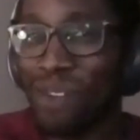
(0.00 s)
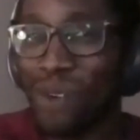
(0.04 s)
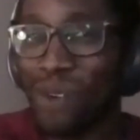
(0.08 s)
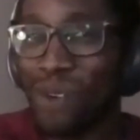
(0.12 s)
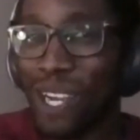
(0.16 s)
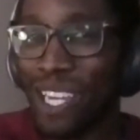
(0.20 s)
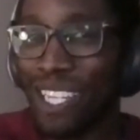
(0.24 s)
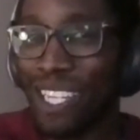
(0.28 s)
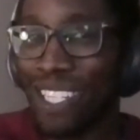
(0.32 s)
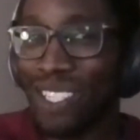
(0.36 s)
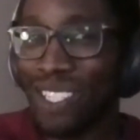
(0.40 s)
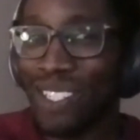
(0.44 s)

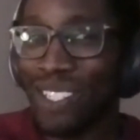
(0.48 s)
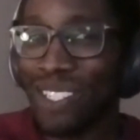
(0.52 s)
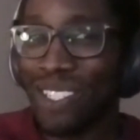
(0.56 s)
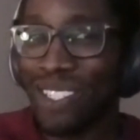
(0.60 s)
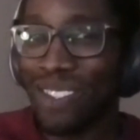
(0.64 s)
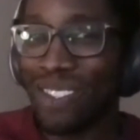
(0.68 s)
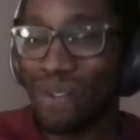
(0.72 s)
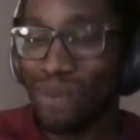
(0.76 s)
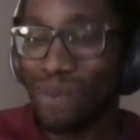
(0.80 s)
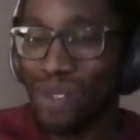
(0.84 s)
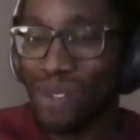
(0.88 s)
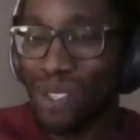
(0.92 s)
what I
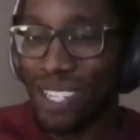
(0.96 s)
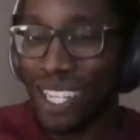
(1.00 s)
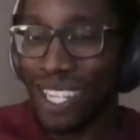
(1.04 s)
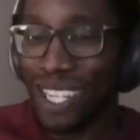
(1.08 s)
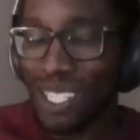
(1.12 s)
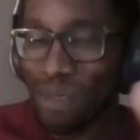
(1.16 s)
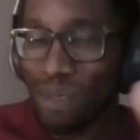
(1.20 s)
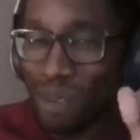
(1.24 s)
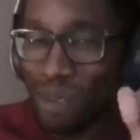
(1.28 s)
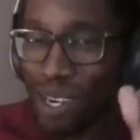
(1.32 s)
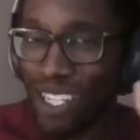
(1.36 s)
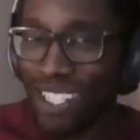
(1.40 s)
was
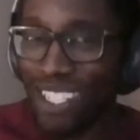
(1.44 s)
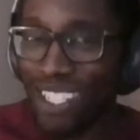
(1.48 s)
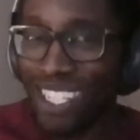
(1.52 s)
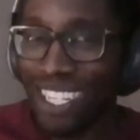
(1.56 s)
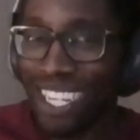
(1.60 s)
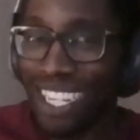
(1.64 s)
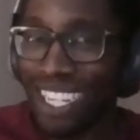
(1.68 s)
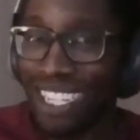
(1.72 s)
experiencing.